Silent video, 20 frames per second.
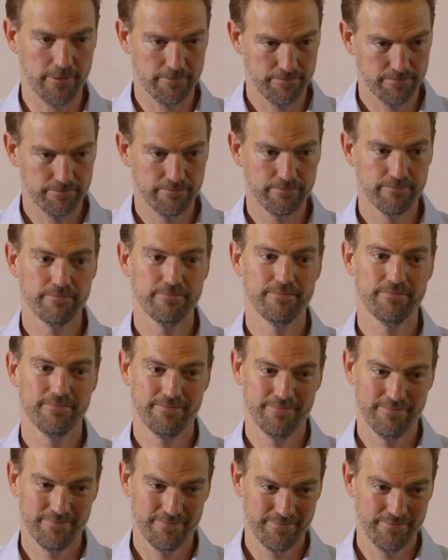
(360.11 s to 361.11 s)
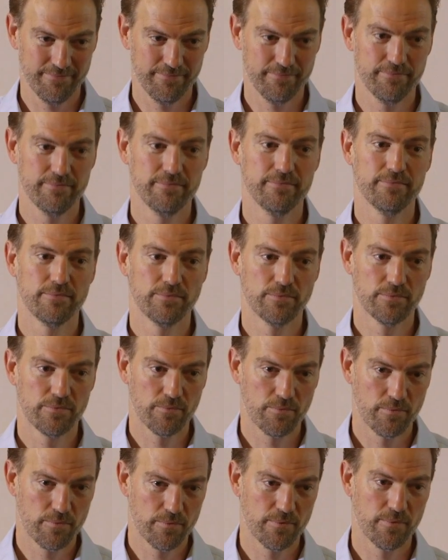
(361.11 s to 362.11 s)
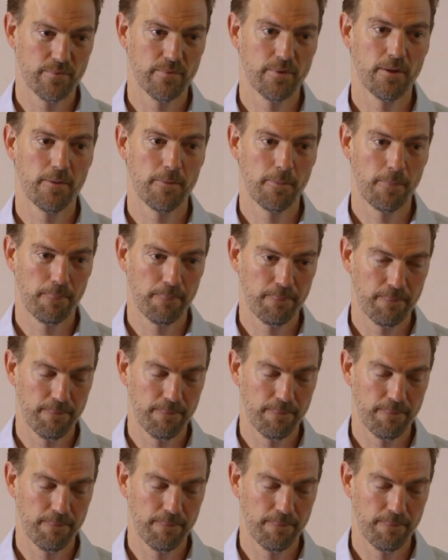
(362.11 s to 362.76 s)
Make a sudden, sorry, we're not